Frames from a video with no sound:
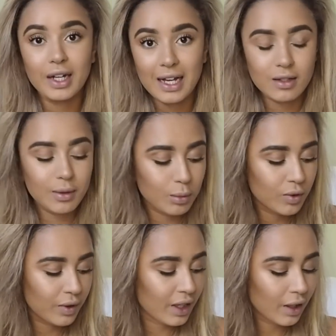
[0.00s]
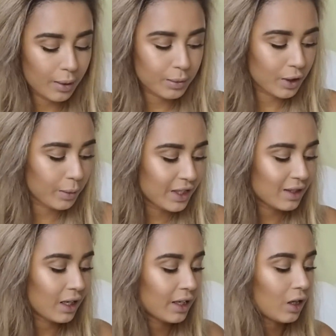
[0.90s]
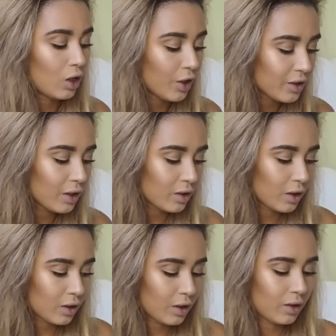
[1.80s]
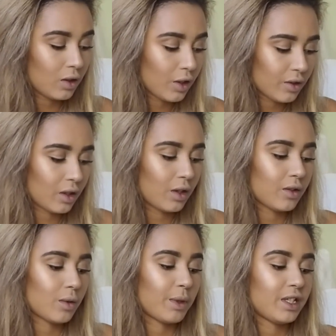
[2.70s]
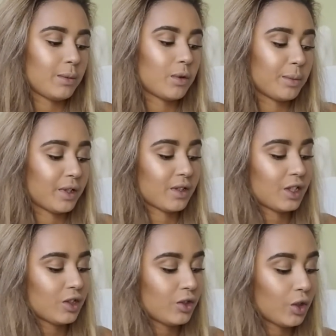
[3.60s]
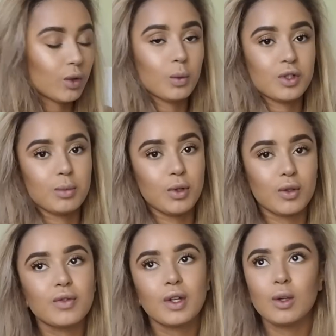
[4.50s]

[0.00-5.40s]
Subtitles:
and as I'm moving, I'm going to be selling loads and loads and loads and loads and loads of clothes on my Depop, because I just do not want to move